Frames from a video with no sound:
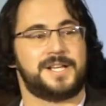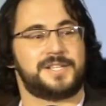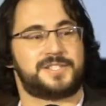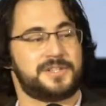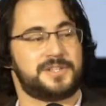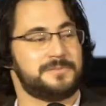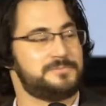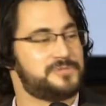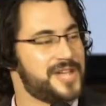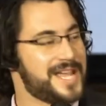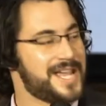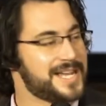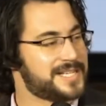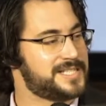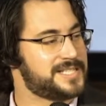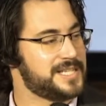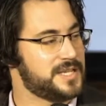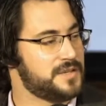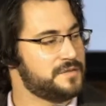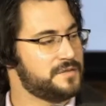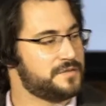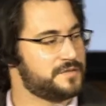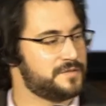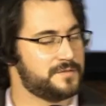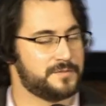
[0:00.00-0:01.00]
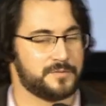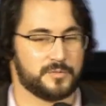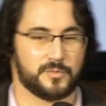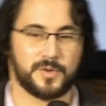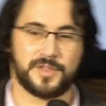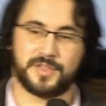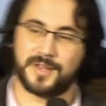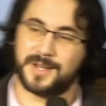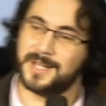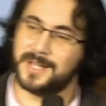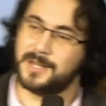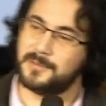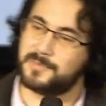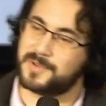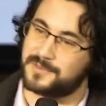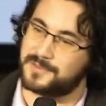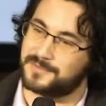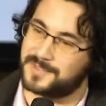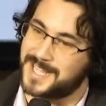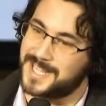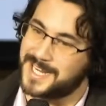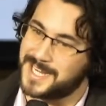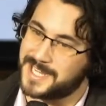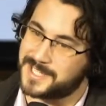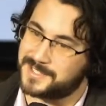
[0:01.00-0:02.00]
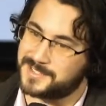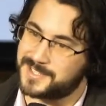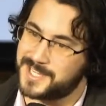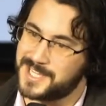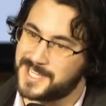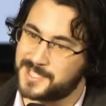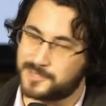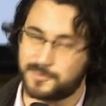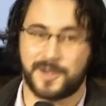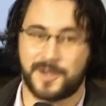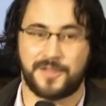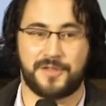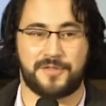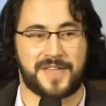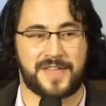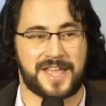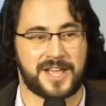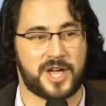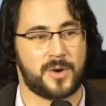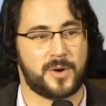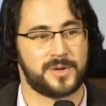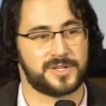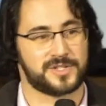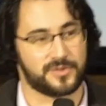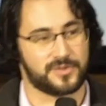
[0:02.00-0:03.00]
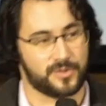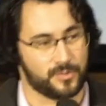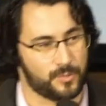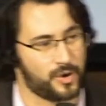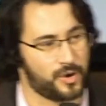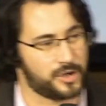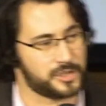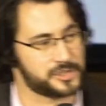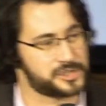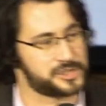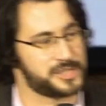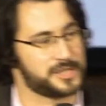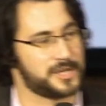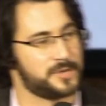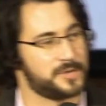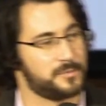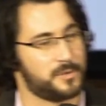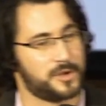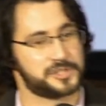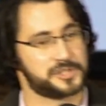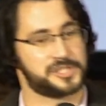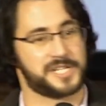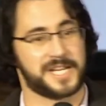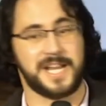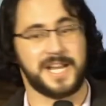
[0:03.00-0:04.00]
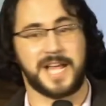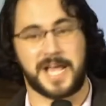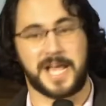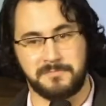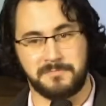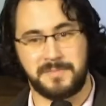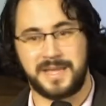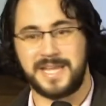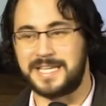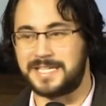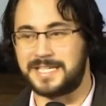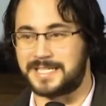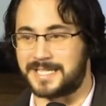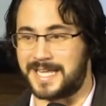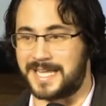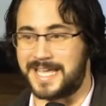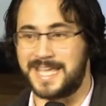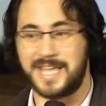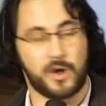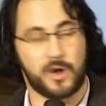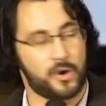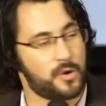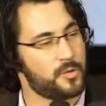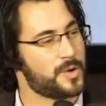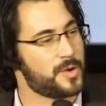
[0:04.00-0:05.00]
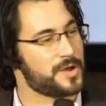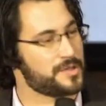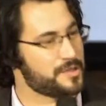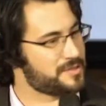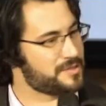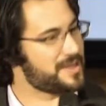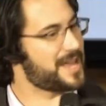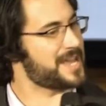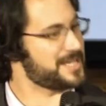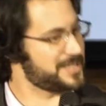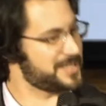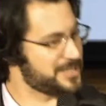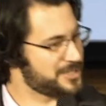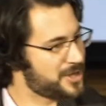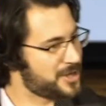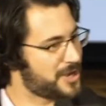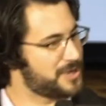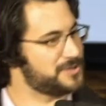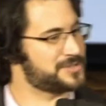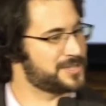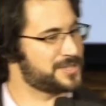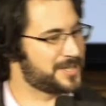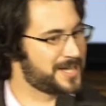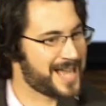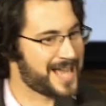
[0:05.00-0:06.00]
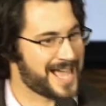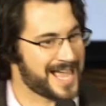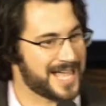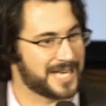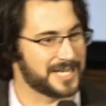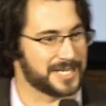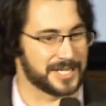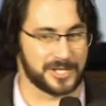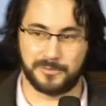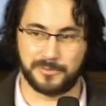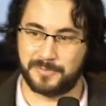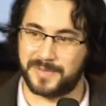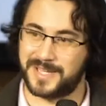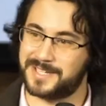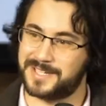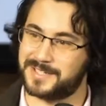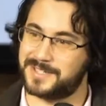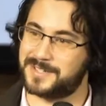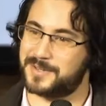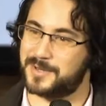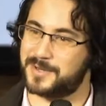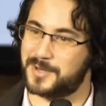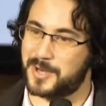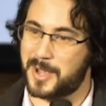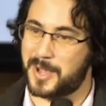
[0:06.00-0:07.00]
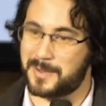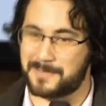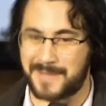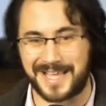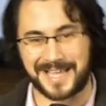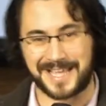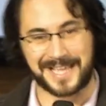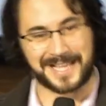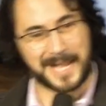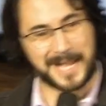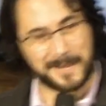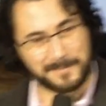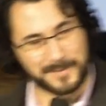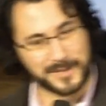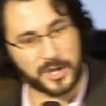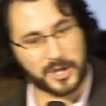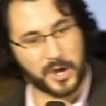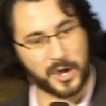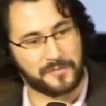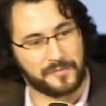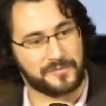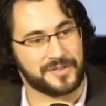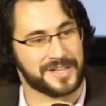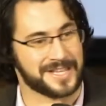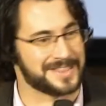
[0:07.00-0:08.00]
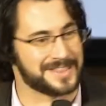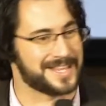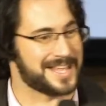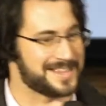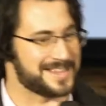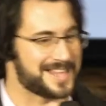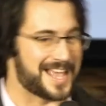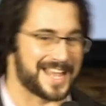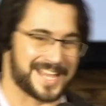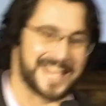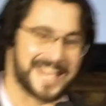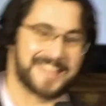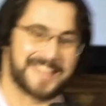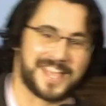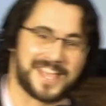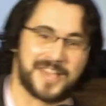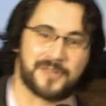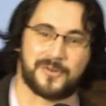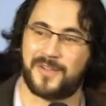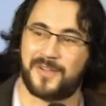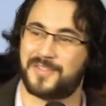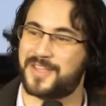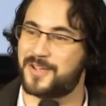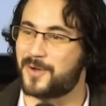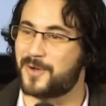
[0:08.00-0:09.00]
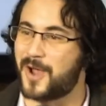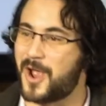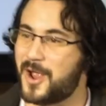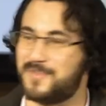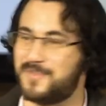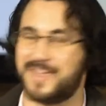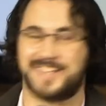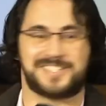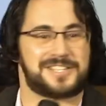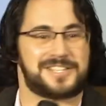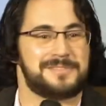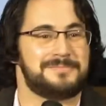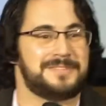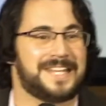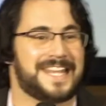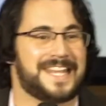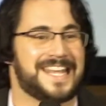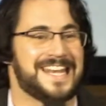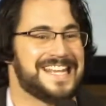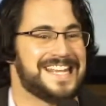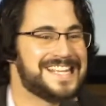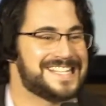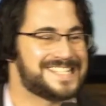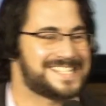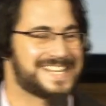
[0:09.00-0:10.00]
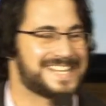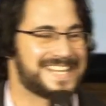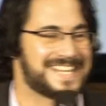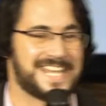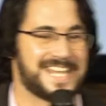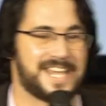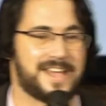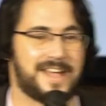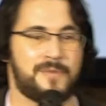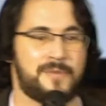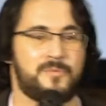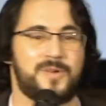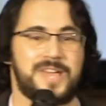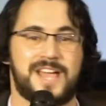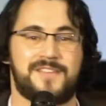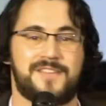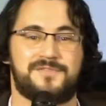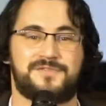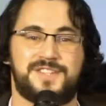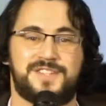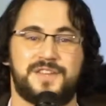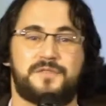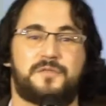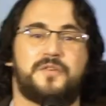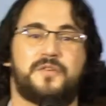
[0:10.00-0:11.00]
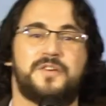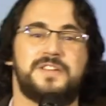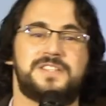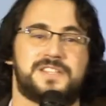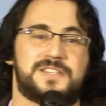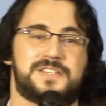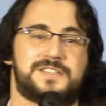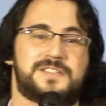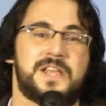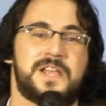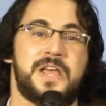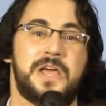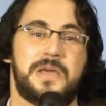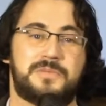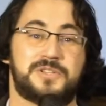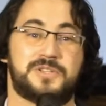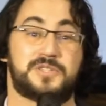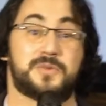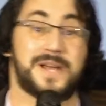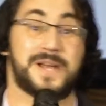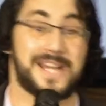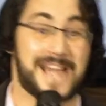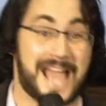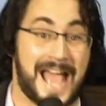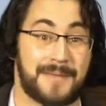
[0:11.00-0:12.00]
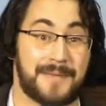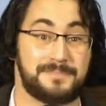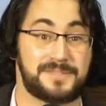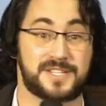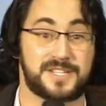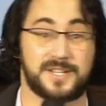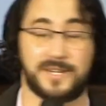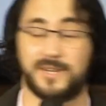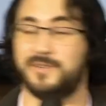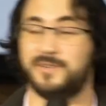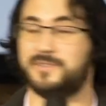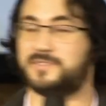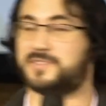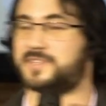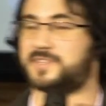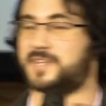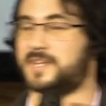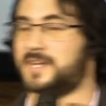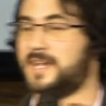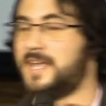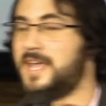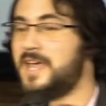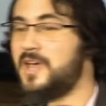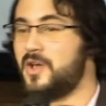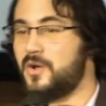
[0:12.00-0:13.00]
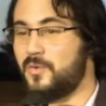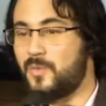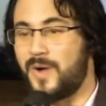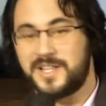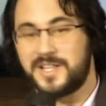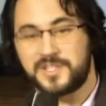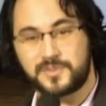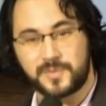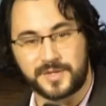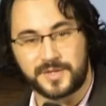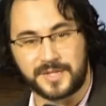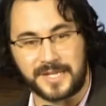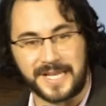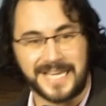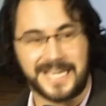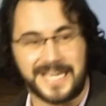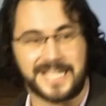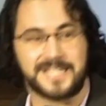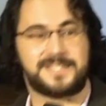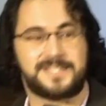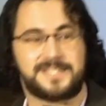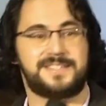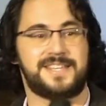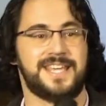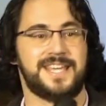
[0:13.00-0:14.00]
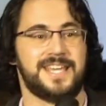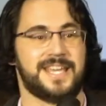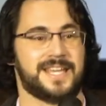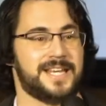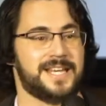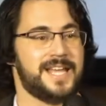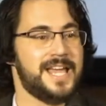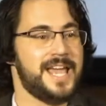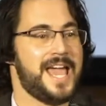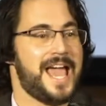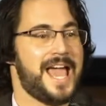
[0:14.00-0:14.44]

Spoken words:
Subjective, with a little bit of leniency, is whether they go into the washing immediately or whether they, you know, delay a little bit and I make a cup of coffee and then they get there on their own. There's some leniency here, and we have differences between absolutes and ones with leniency.